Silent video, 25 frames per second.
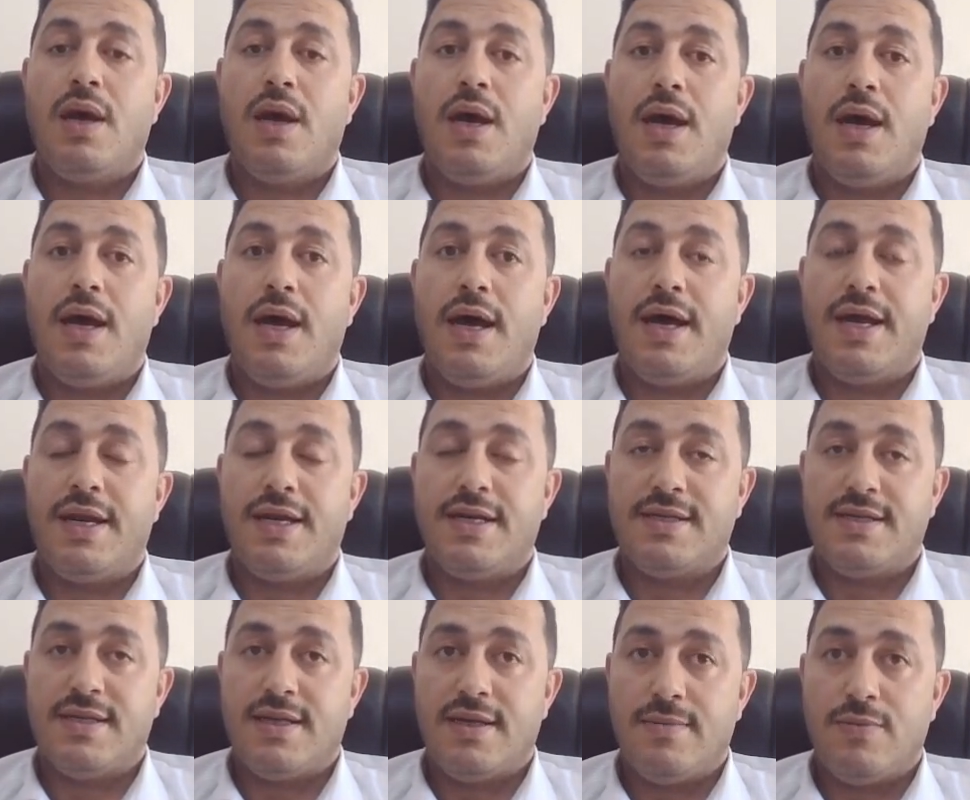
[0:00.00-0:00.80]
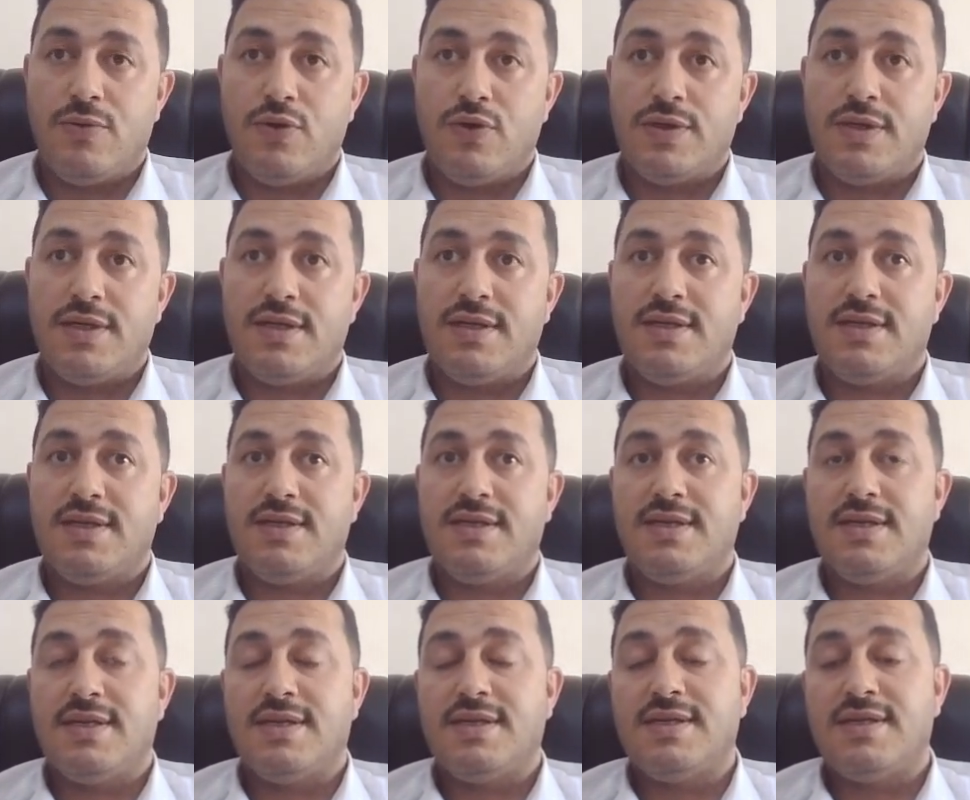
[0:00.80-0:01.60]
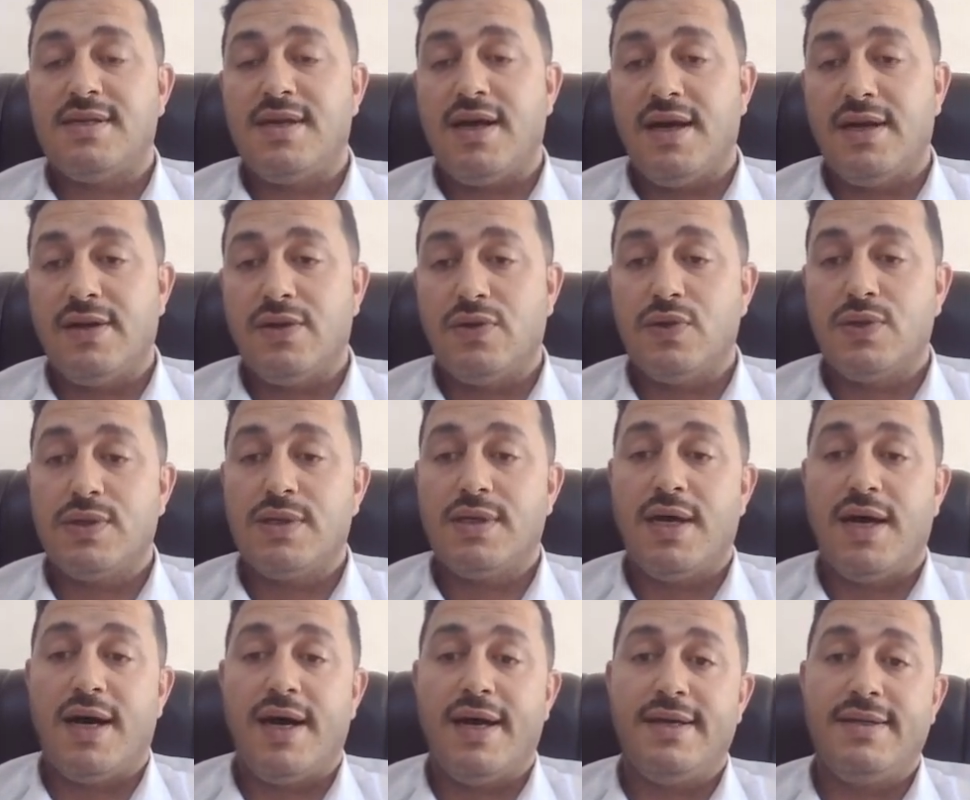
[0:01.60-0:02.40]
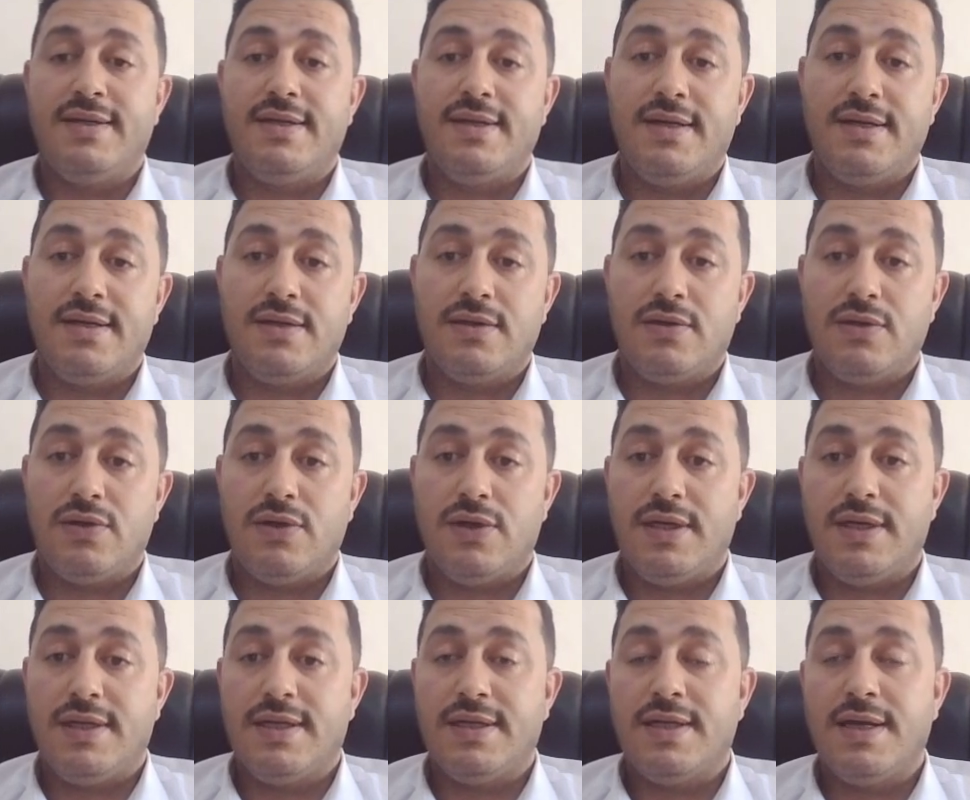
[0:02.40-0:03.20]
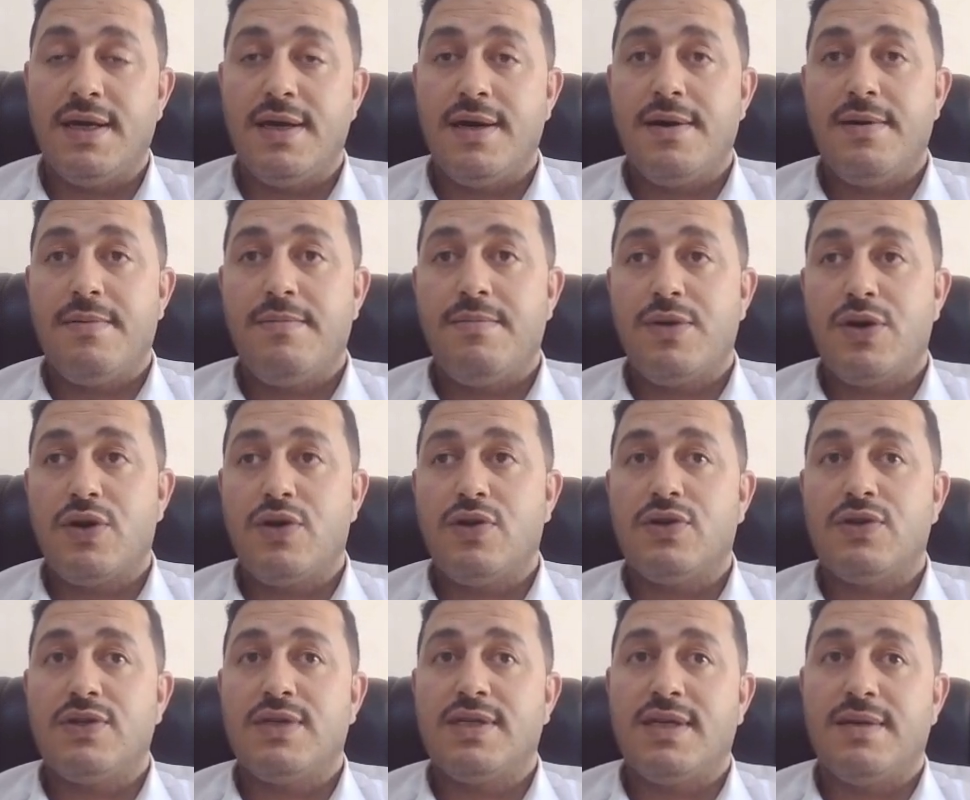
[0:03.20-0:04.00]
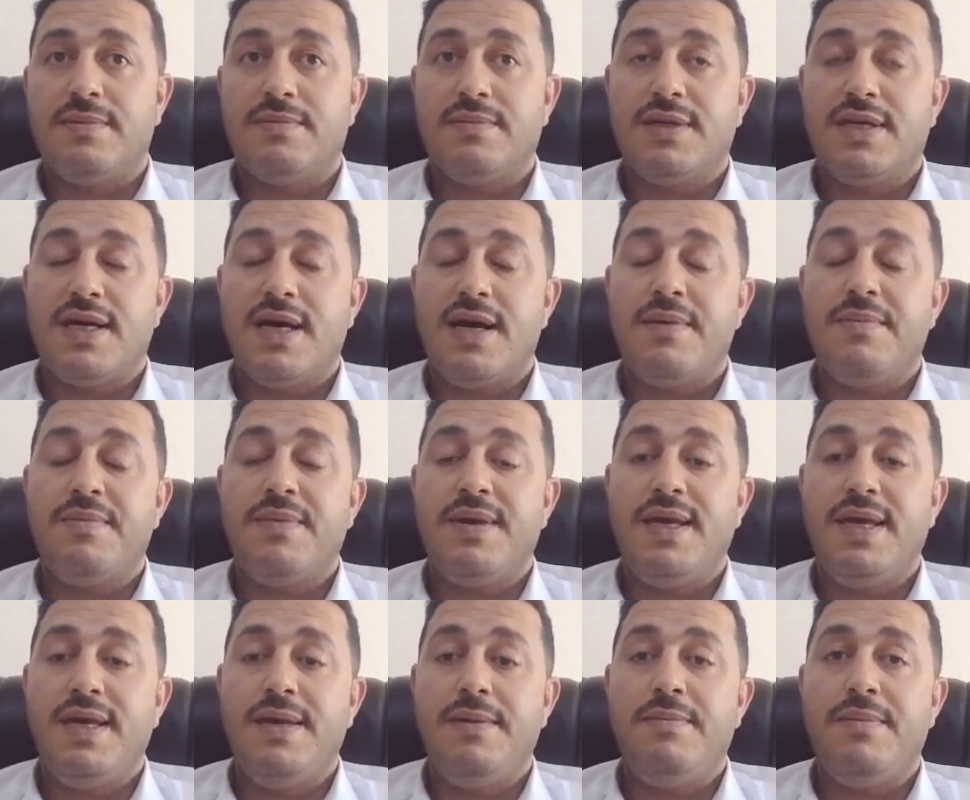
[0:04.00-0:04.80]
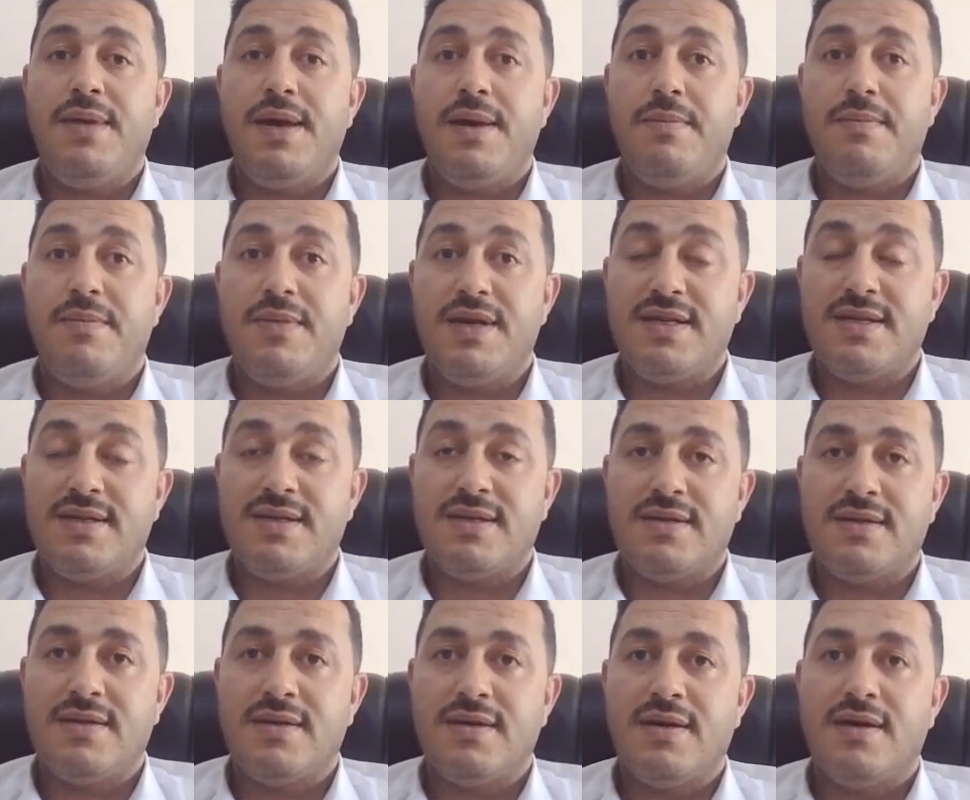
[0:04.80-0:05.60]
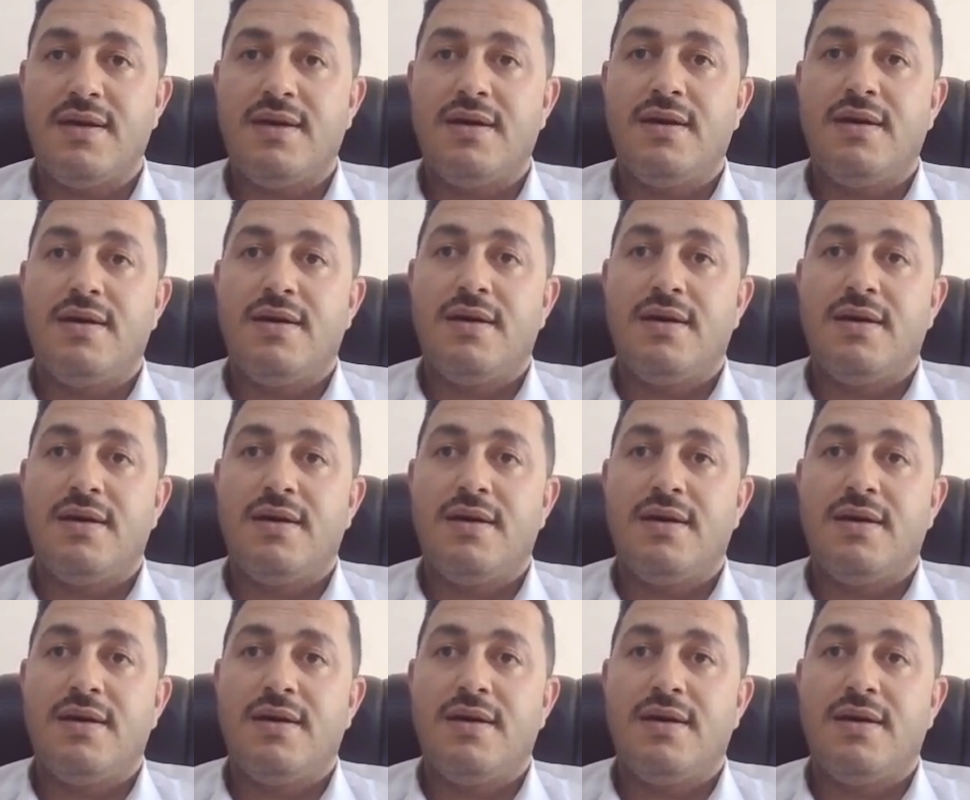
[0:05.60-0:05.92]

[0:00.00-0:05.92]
anastomosis. Is it side to side, end to end? Because sometimes he may miss